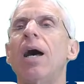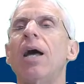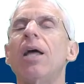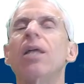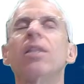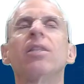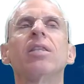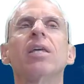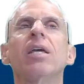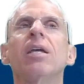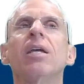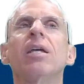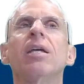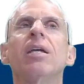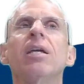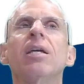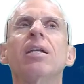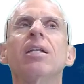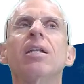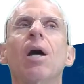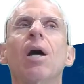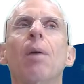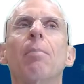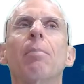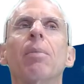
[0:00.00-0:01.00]

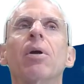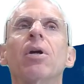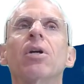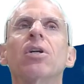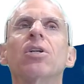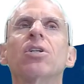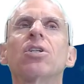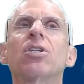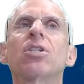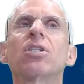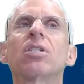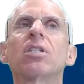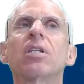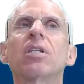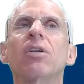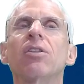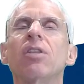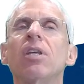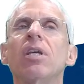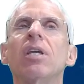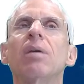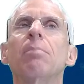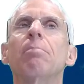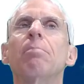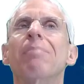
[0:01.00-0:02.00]
The
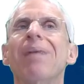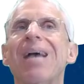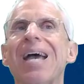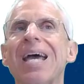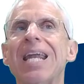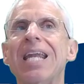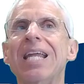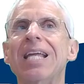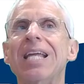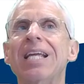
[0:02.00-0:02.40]
numbers, the